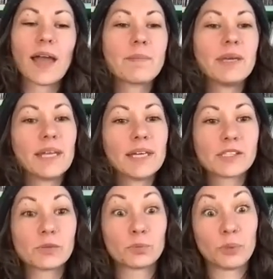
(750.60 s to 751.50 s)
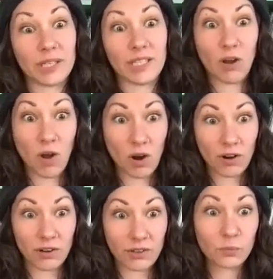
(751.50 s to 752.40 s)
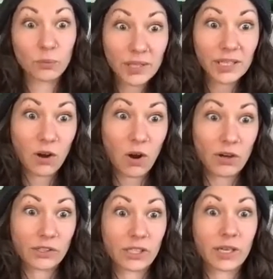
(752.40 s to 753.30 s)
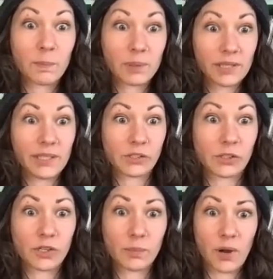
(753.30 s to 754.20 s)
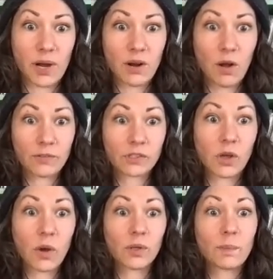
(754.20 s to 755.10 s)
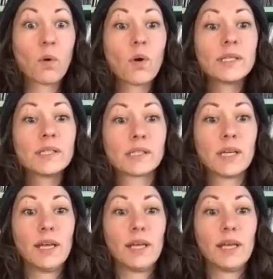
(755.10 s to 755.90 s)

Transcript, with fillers: I mean, it's really hard, really hard to completely turn your brain off. So the point mm.